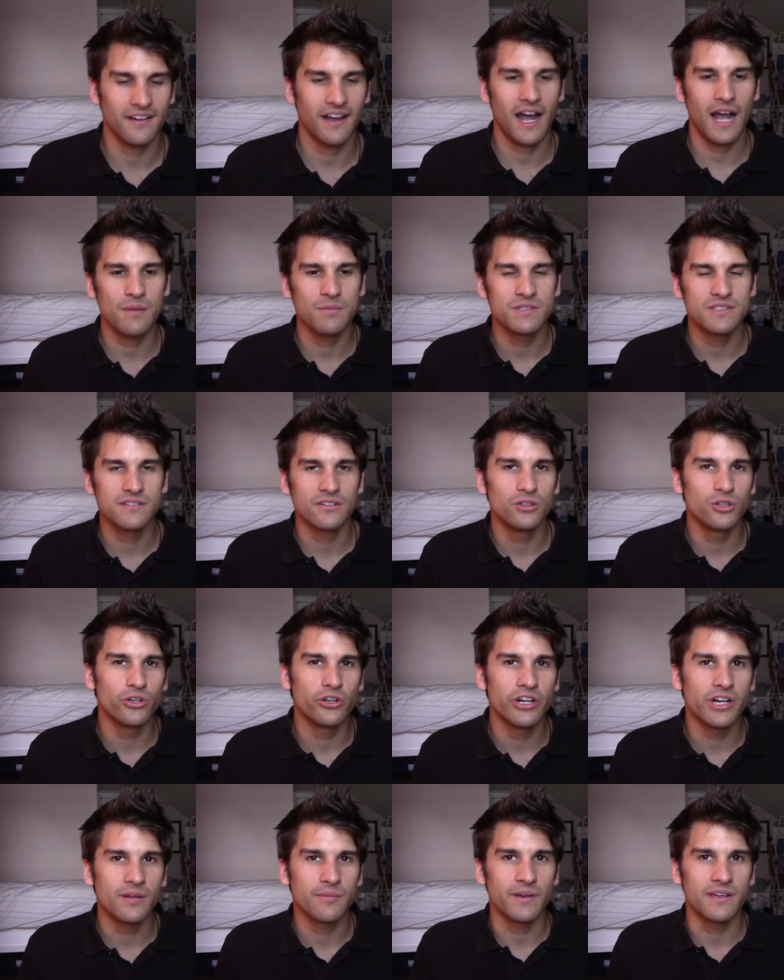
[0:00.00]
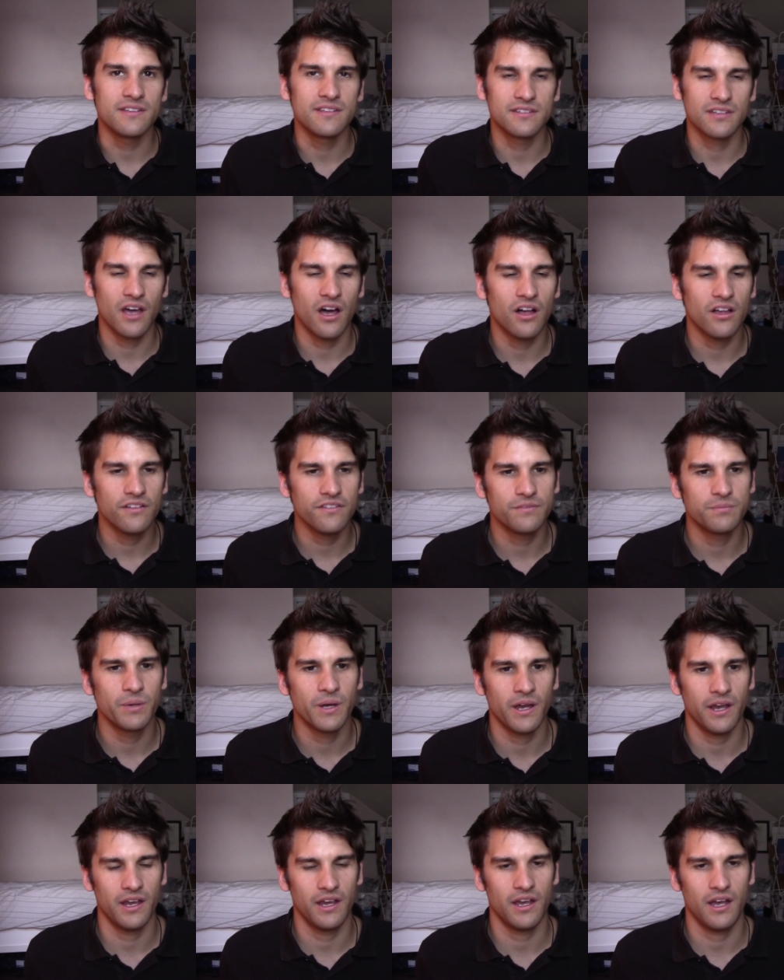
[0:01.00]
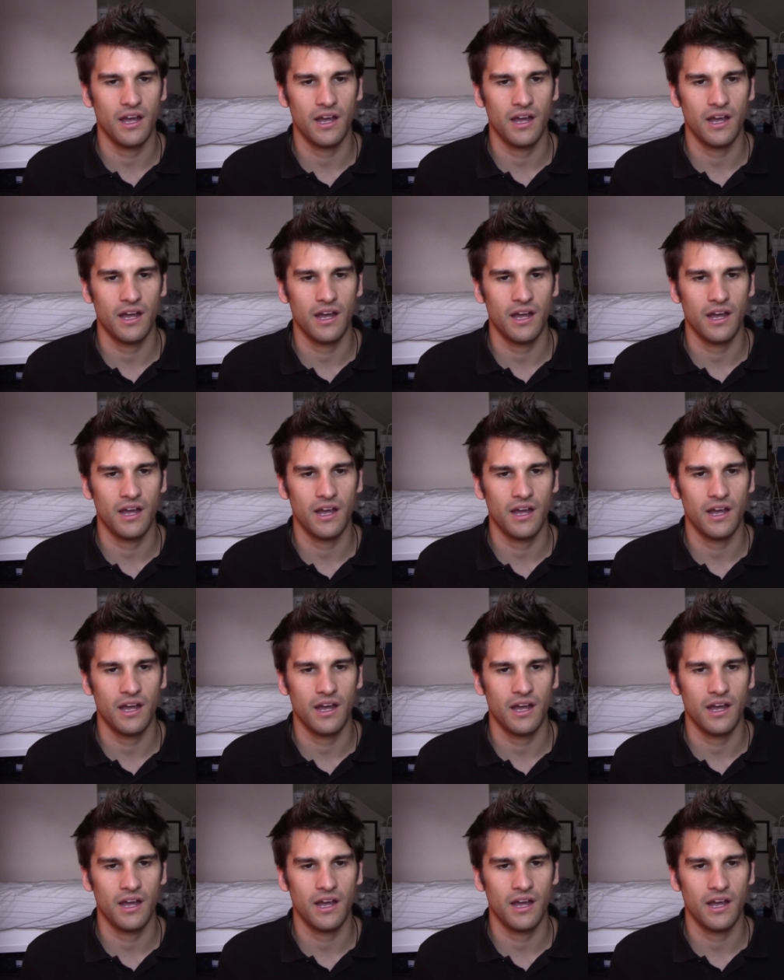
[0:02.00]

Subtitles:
I'm still learning myself, but